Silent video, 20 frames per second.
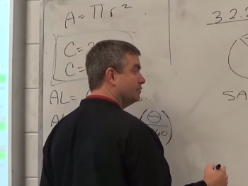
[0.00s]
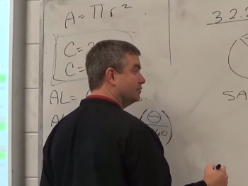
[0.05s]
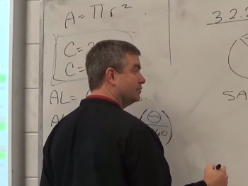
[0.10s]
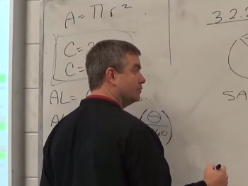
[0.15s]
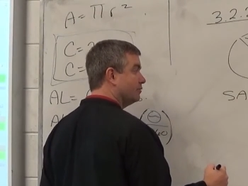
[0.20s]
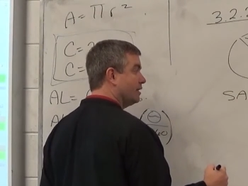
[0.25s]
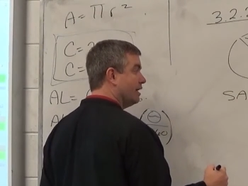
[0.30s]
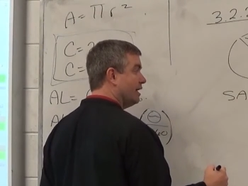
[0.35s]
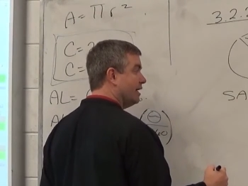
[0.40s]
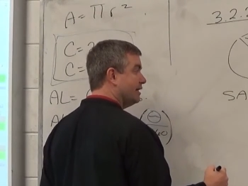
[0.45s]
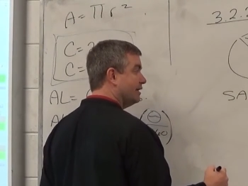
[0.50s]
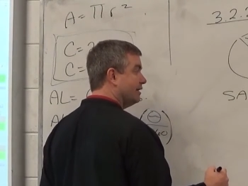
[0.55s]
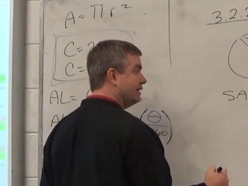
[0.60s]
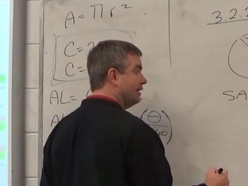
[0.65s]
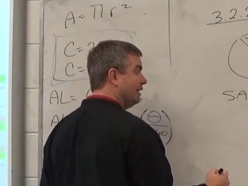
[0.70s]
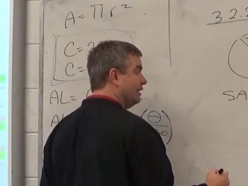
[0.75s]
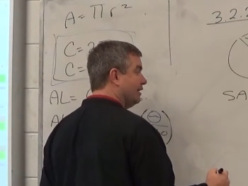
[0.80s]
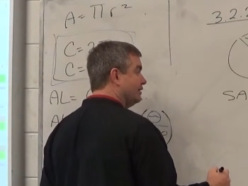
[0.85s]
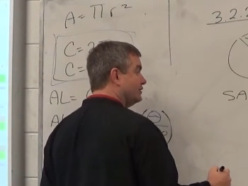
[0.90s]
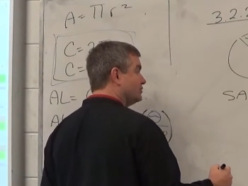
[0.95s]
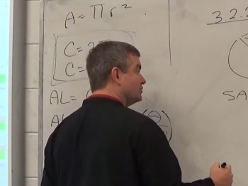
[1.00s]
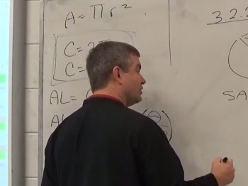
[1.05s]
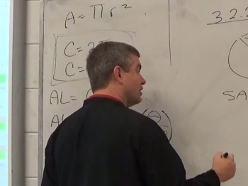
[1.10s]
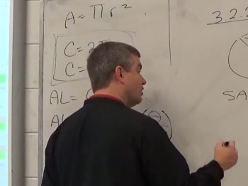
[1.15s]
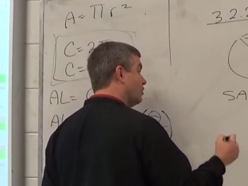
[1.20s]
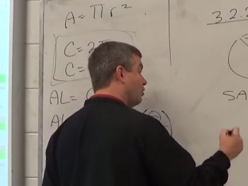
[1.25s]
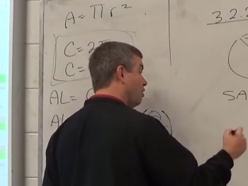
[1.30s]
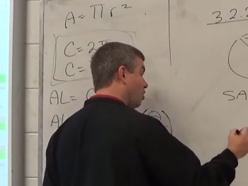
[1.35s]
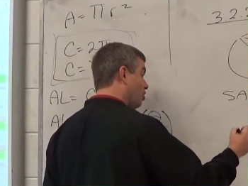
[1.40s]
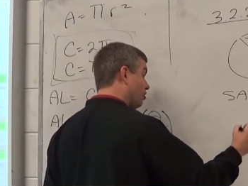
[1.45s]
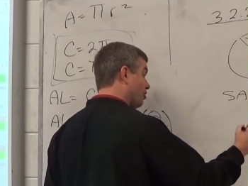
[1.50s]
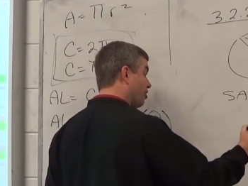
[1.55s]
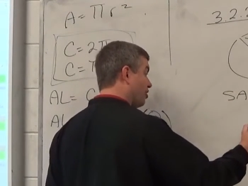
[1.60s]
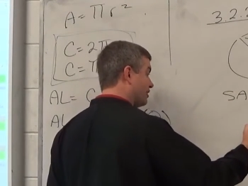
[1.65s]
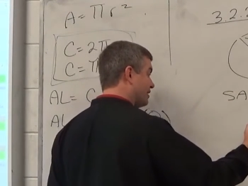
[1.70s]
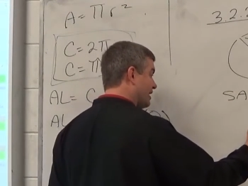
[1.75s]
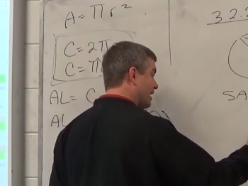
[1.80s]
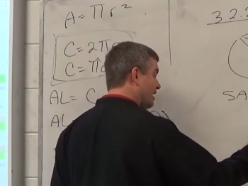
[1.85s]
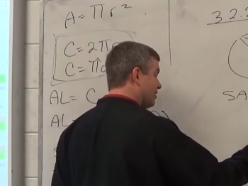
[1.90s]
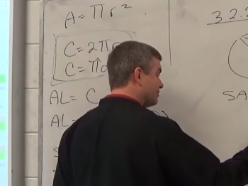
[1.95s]
Okay? So on our
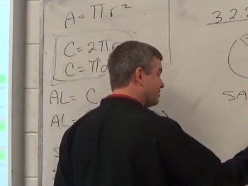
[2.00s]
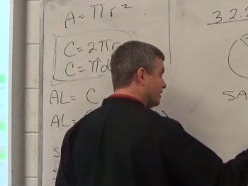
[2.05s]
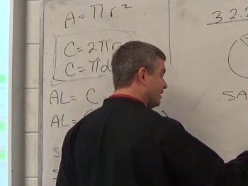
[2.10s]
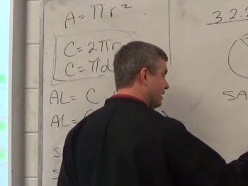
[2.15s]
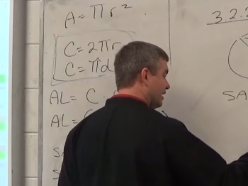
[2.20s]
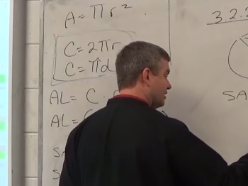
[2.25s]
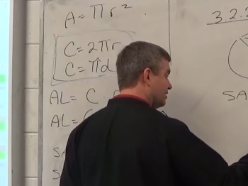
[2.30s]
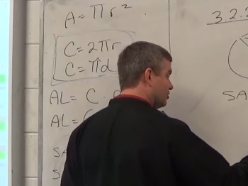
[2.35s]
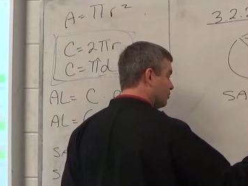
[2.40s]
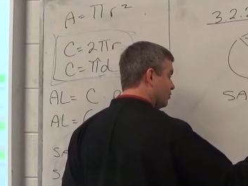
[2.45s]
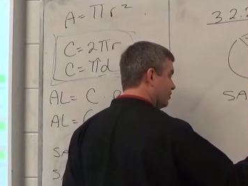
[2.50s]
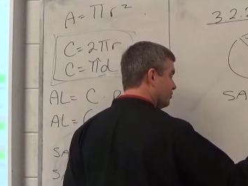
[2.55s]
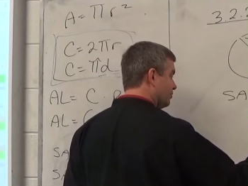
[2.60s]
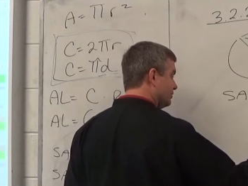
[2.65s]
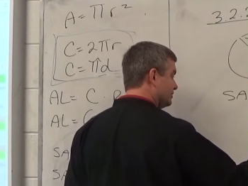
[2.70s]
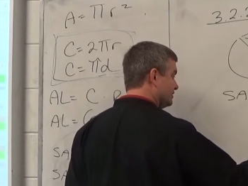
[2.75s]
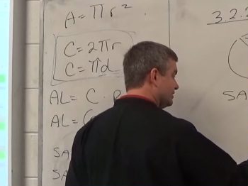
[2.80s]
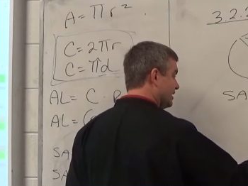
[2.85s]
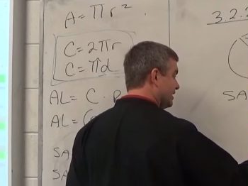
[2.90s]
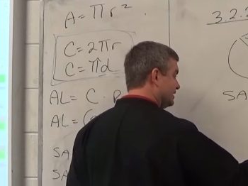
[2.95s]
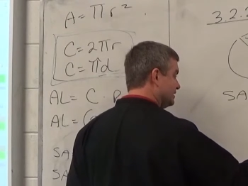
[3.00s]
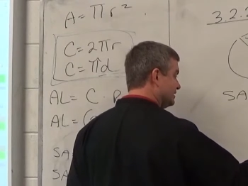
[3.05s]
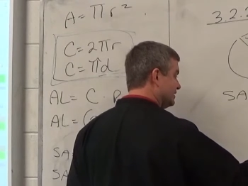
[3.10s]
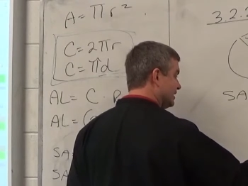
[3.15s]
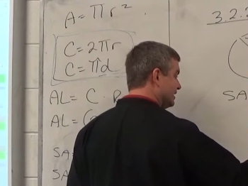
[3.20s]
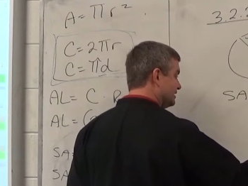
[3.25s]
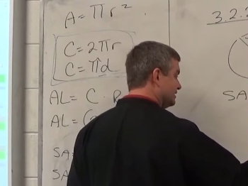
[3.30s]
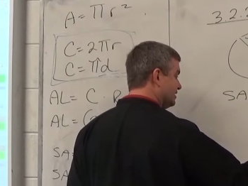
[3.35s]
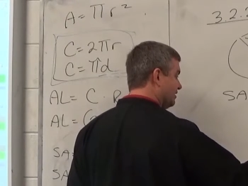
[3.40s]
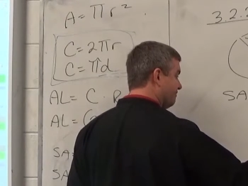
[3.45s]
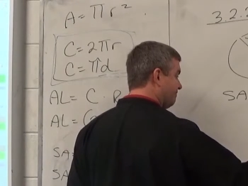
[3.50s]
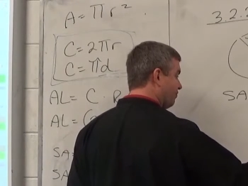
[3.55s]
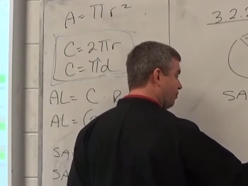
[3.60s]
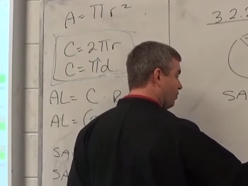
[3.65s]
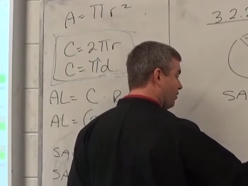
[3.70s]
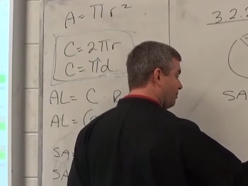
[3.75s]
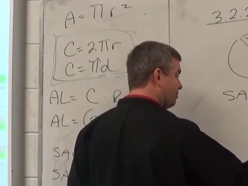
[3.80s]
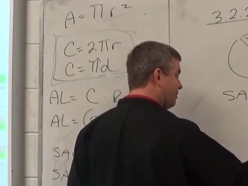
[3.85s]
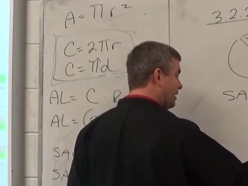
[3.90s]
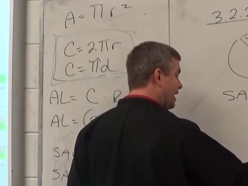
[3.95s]
calculator, we would say
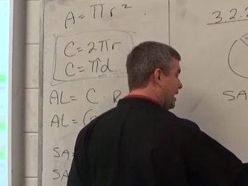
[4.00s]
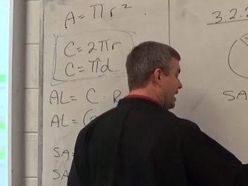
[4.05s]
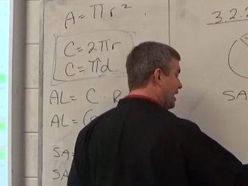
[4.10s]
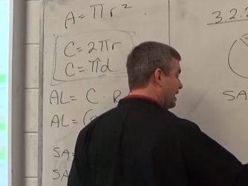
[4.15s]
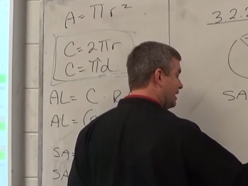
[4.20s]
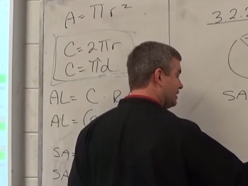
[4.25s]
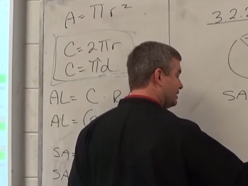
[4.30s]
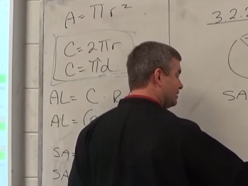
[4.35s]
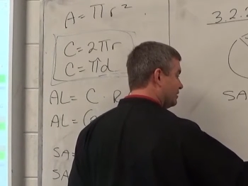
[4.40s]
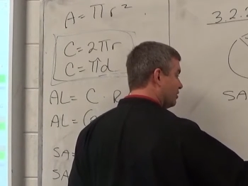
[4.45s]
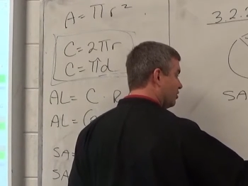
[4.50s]
64 pi,